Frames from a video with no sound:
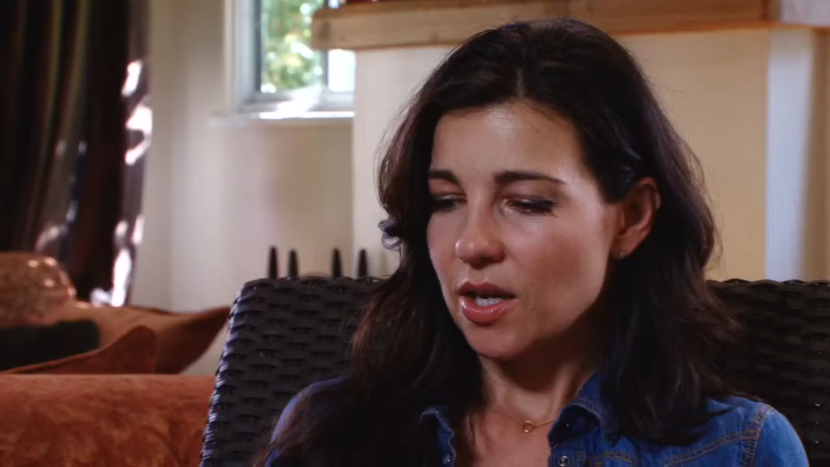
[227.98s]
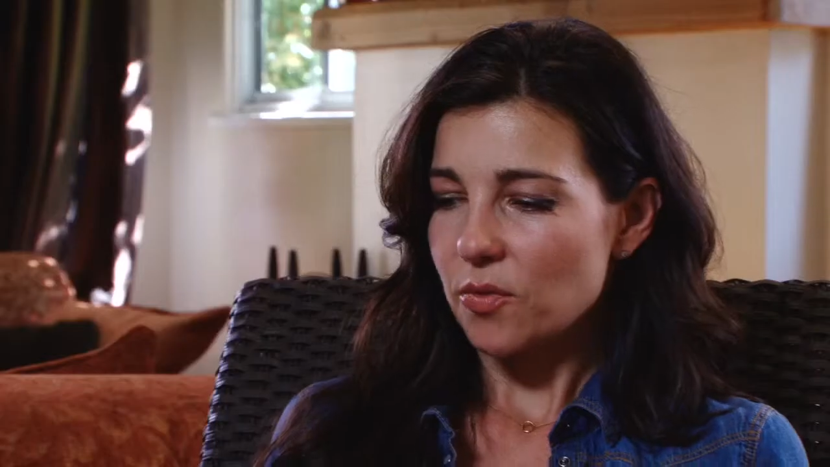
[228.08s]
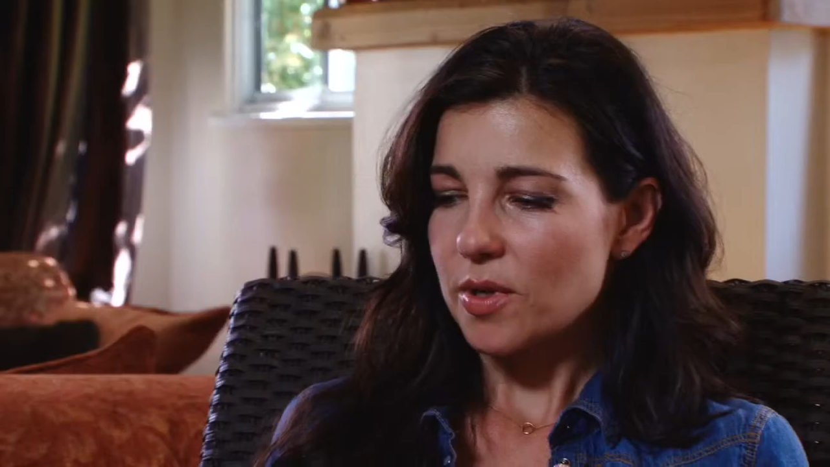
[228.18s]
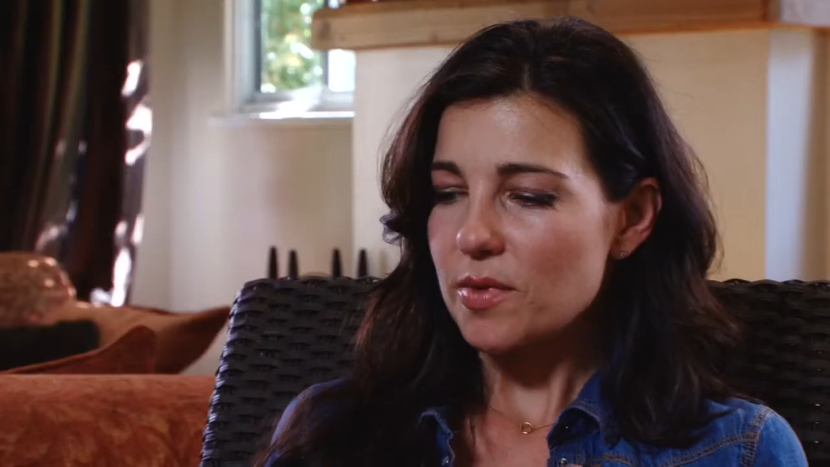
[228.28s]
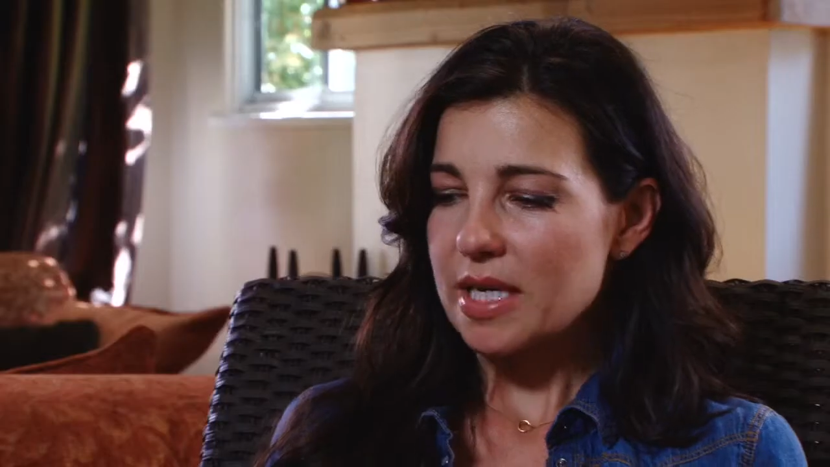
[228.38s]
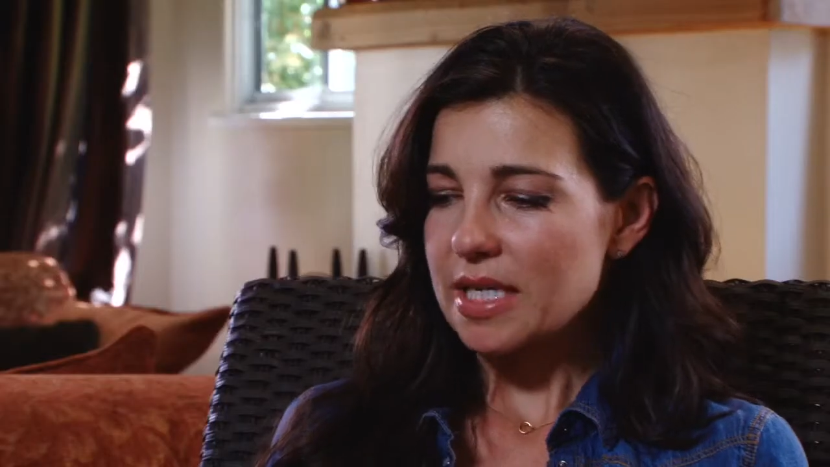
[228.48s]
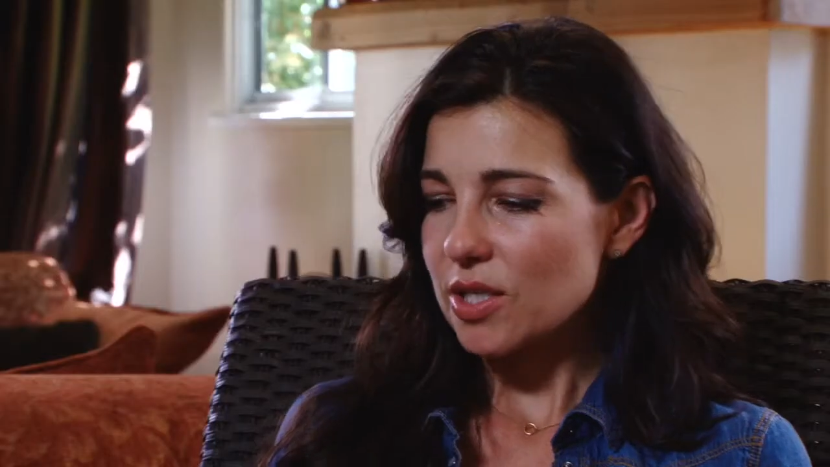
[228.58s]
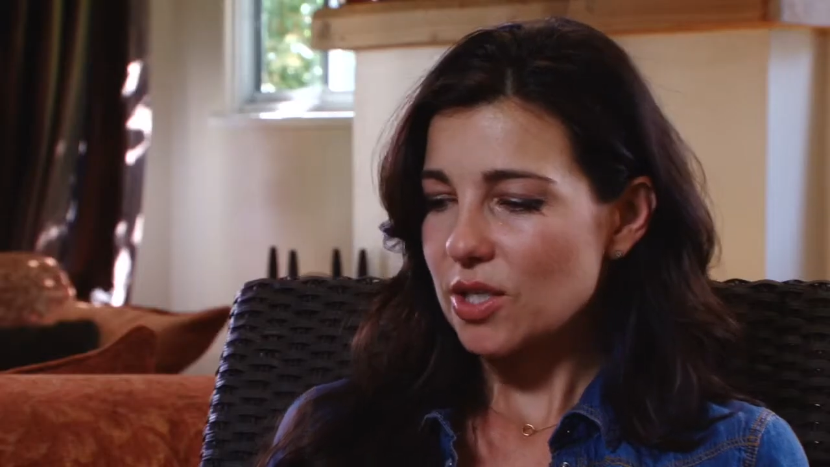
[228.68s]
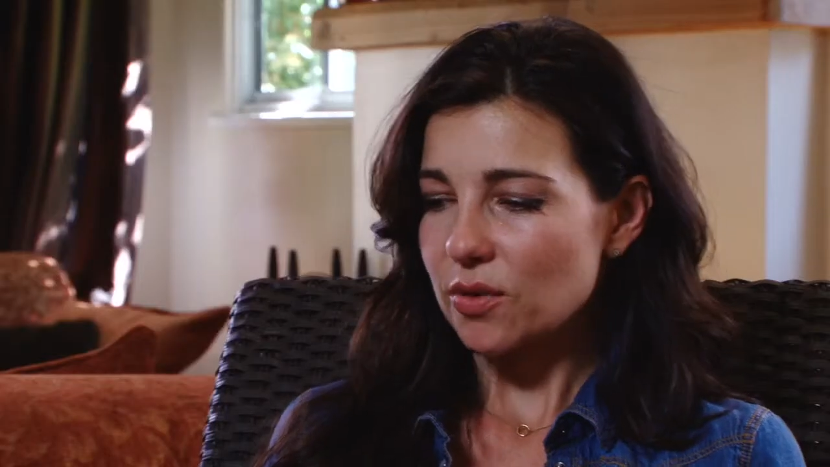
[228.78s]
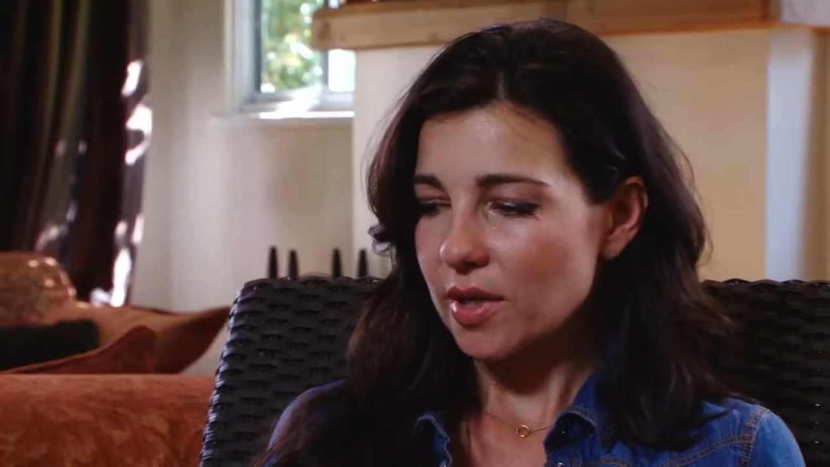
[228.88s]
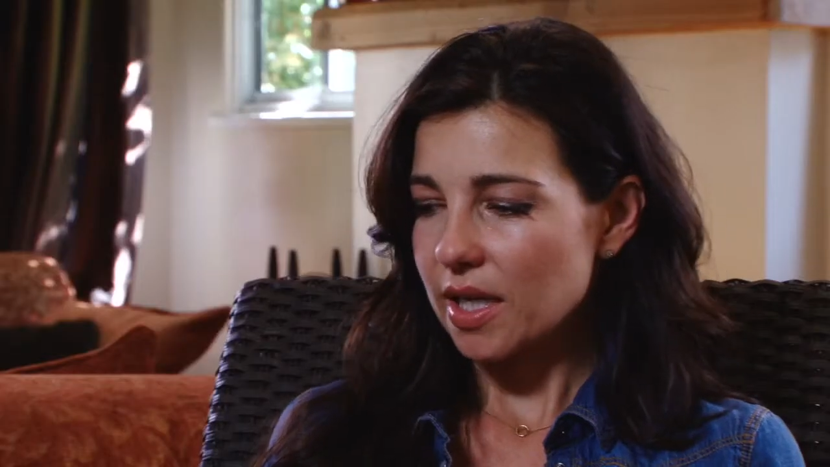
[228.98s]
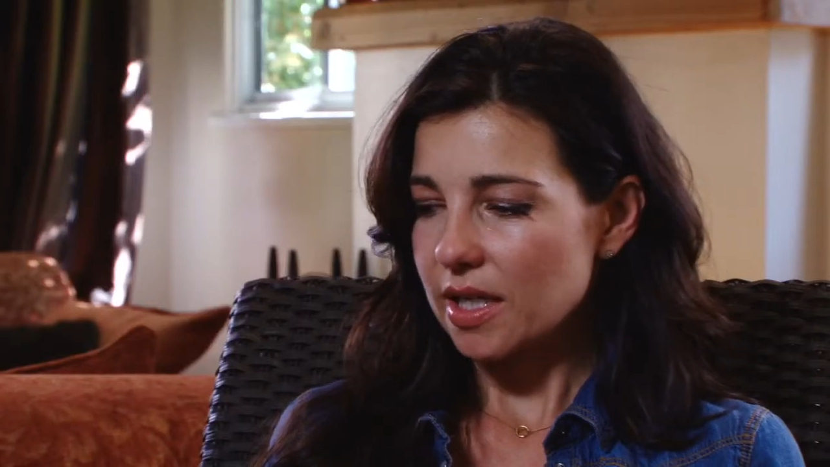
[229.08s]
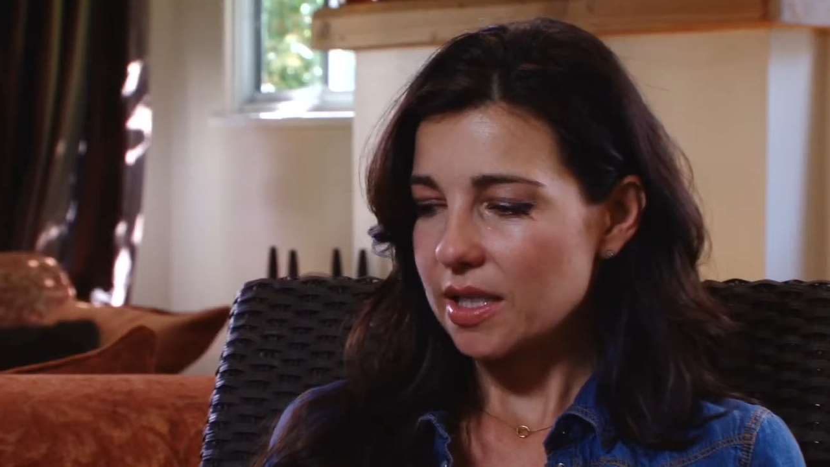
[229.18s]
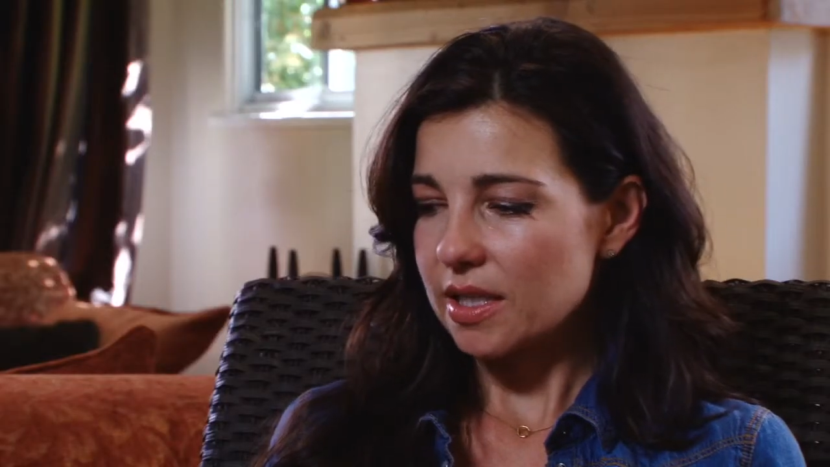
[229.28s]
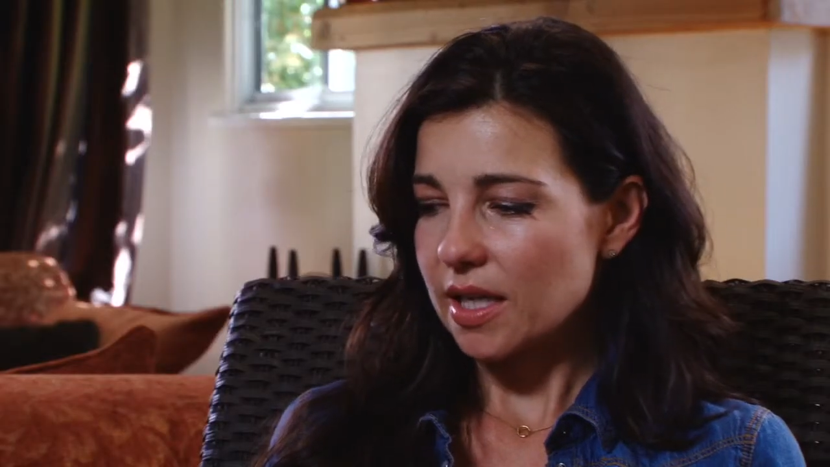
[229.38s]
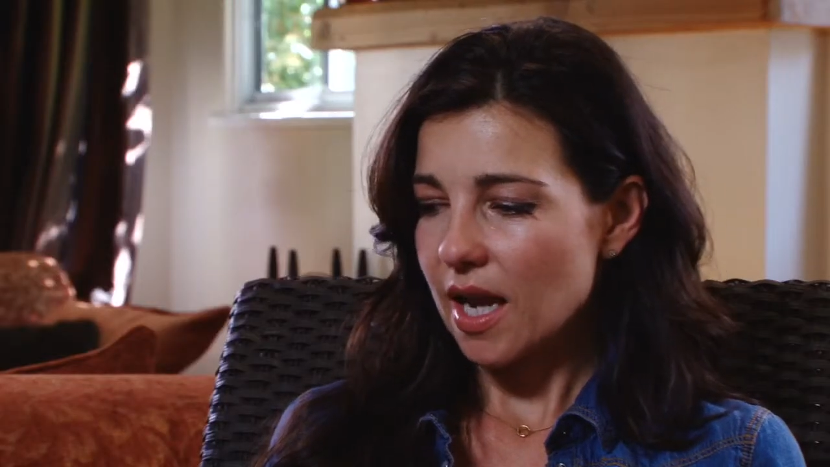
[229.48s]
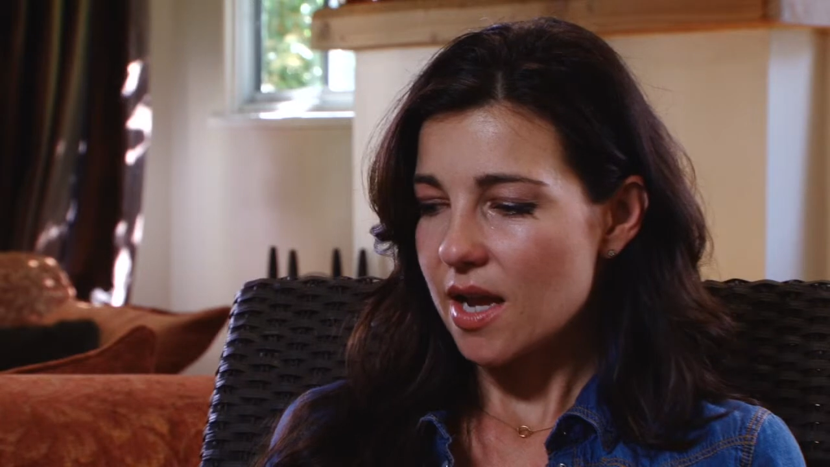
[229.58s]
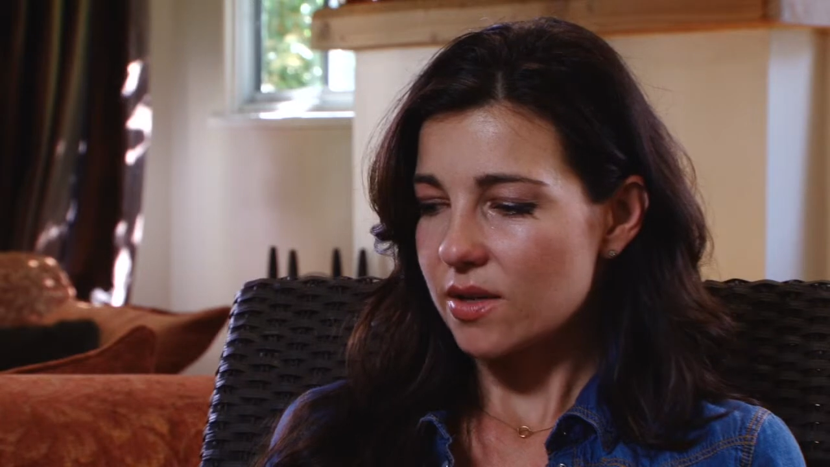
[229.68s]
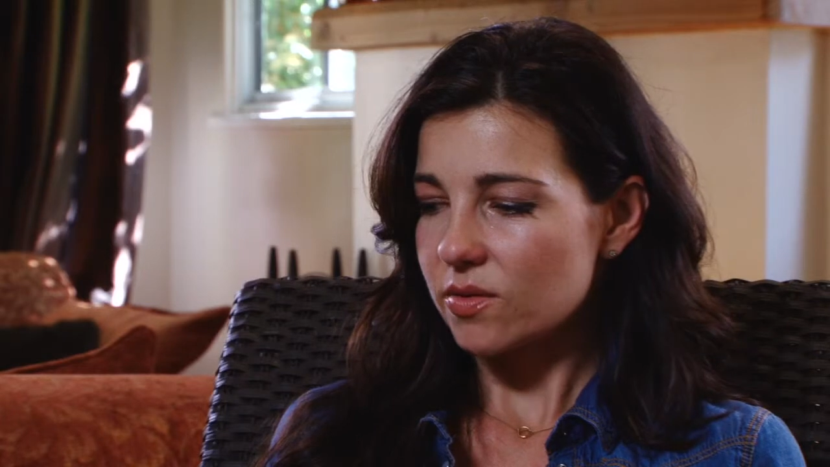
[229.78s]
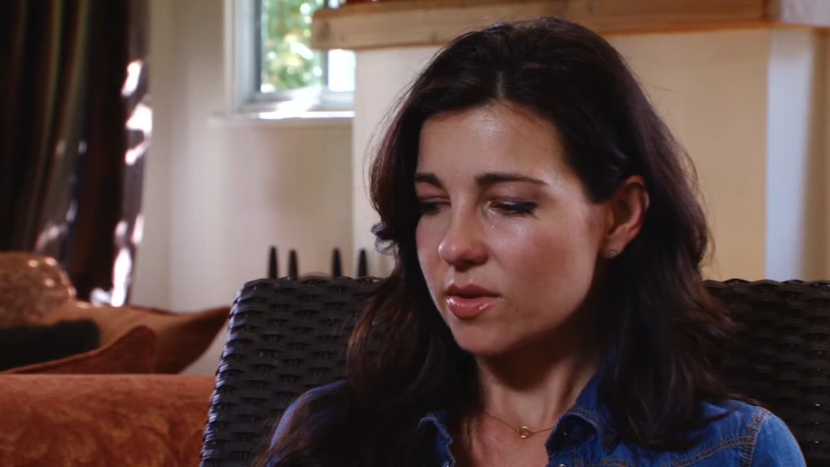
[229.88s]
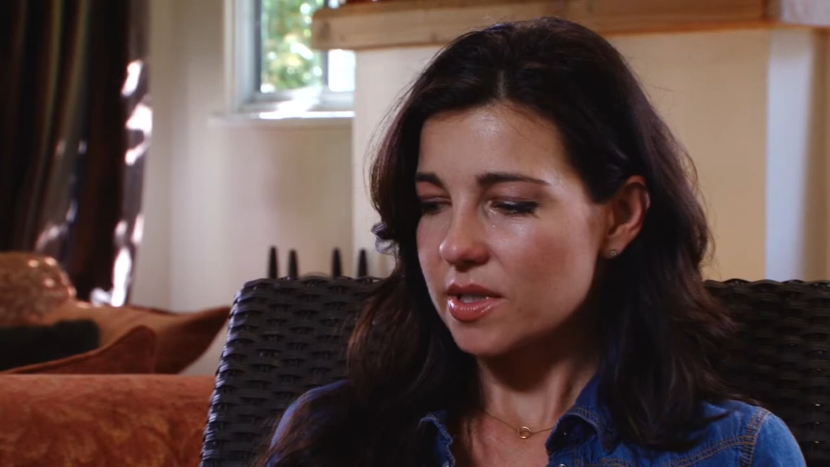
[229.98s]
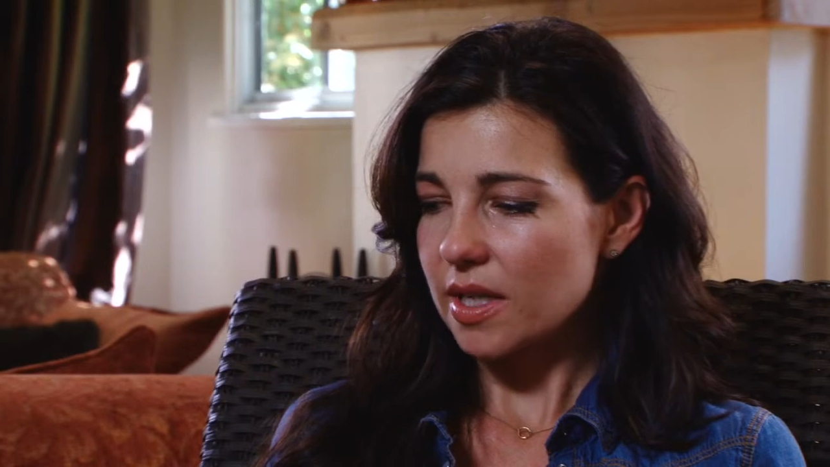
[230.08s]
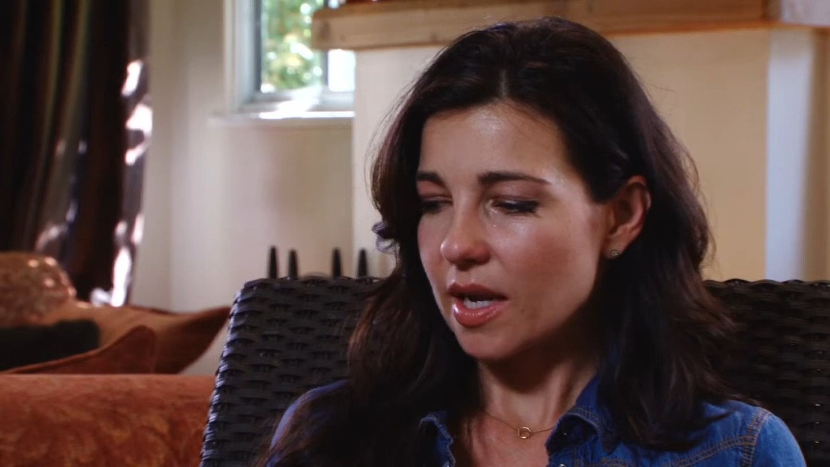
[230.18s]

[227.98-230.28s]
We went into it, and